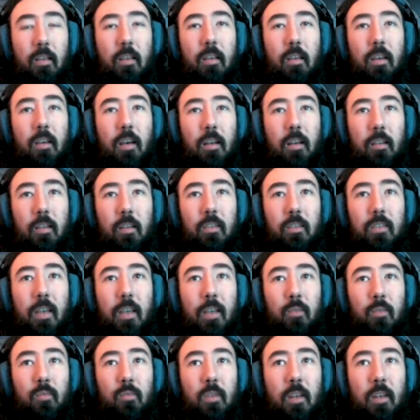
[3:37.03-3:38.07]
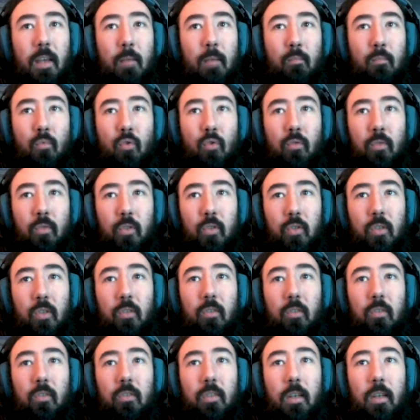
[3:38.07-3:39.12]
and in this case we're going to get more
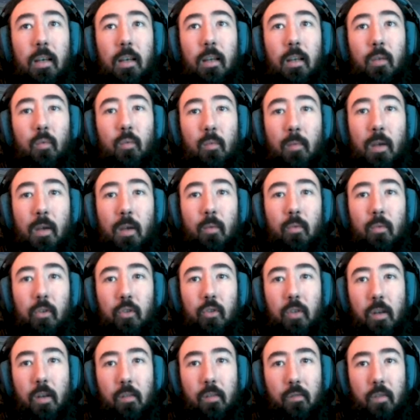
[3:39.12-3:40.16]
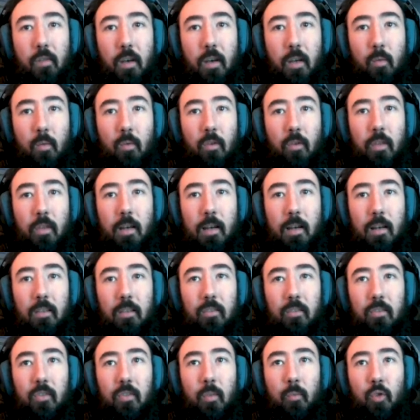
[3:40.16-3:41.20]
results, and we might want to try and find one that
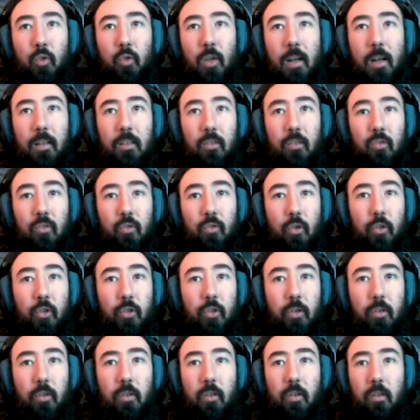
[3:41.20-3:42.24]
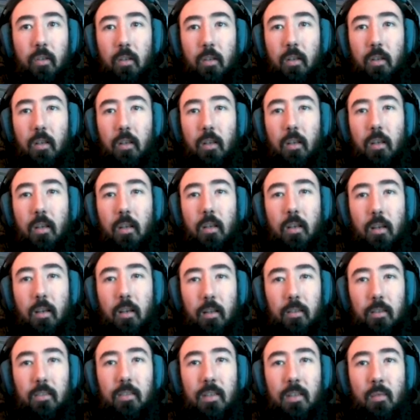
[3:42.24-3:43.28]
has a subtract instruction
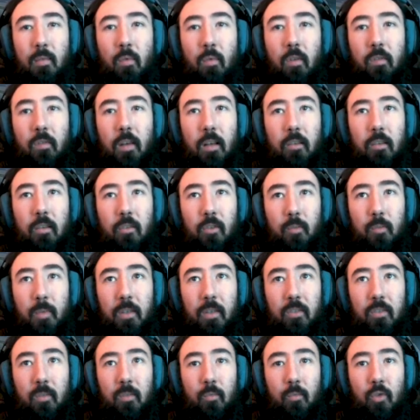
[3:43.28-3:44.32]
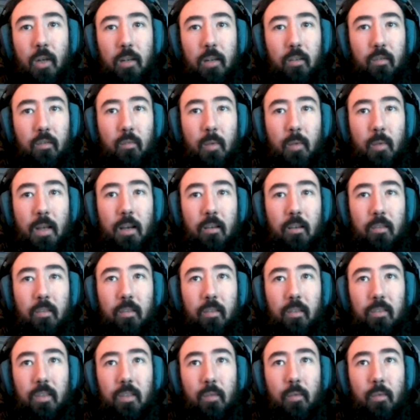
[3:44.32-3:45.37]
and see what value is being subtracted from the health
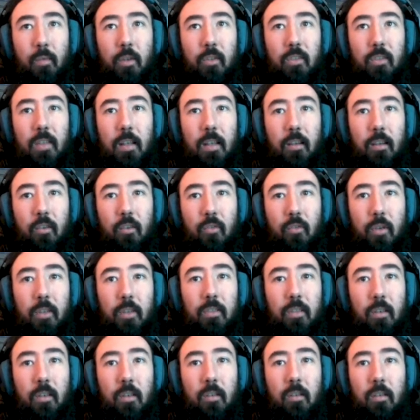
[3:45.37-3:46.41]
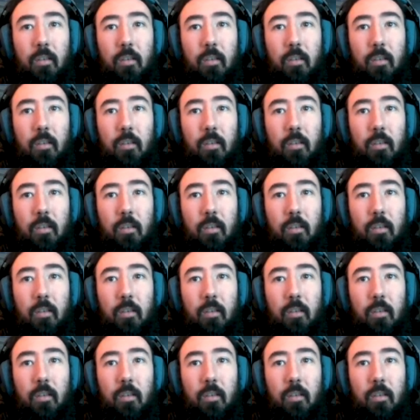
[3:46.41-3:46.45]
and see if we can just increase it.